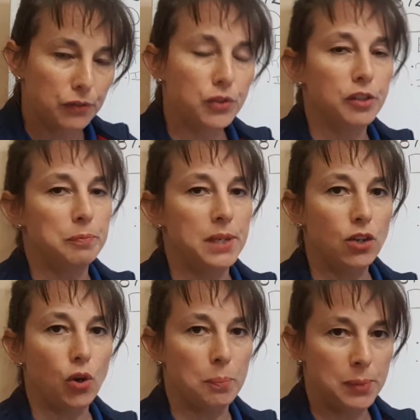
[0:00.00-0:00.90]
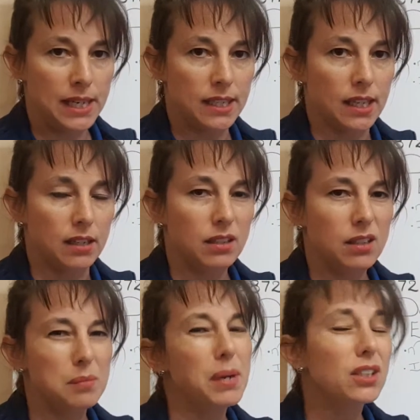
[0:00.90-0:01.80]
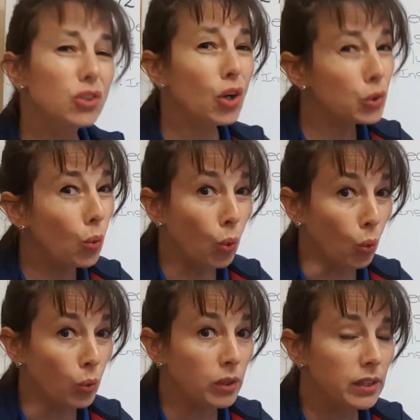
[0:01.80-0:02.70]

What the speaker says: to have been completed, but not all.